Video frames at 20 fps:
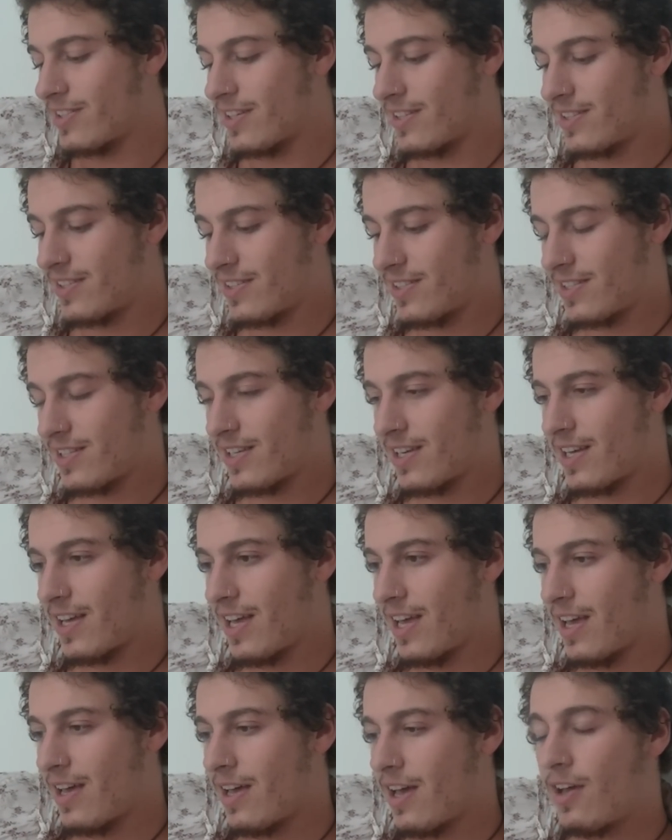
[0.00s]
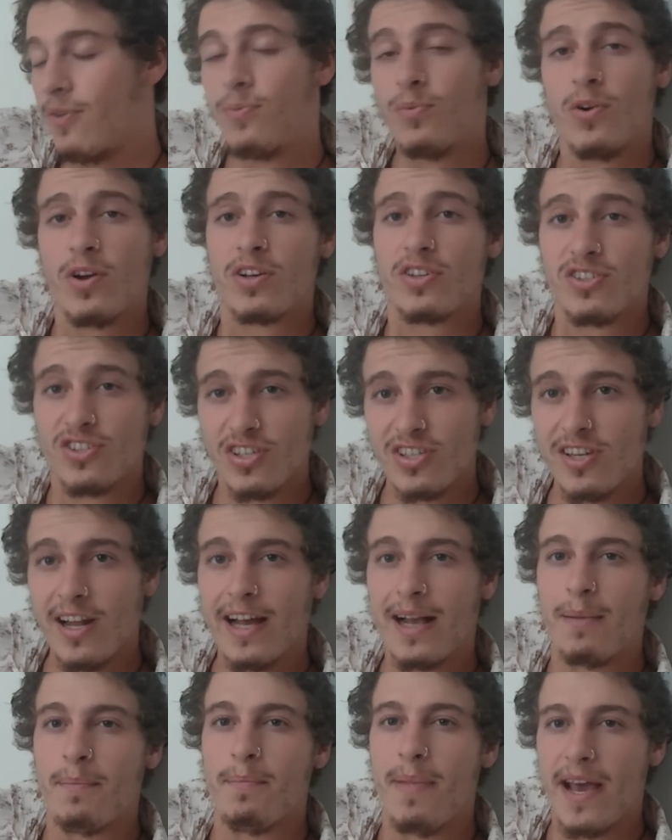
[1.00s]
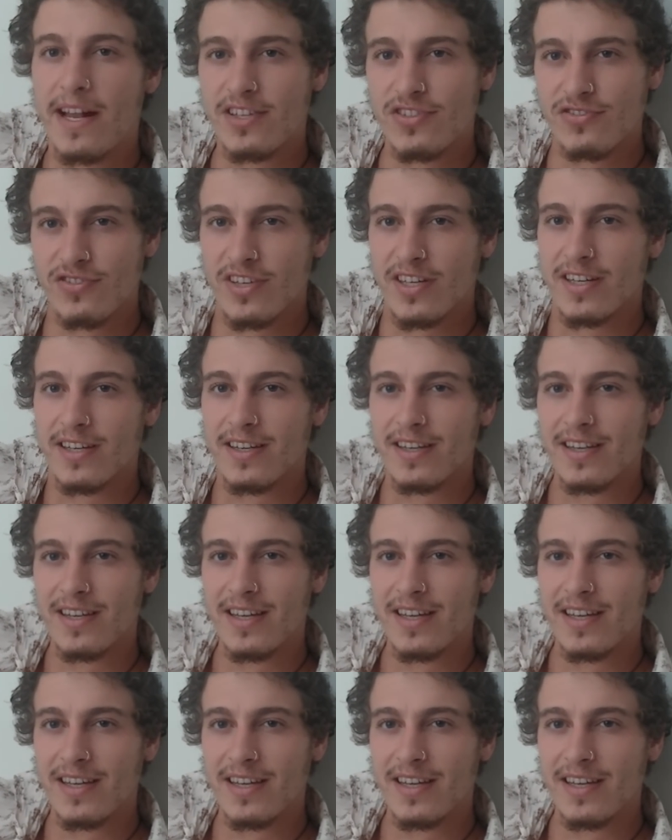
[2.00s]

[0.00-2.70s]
it works just like a battery,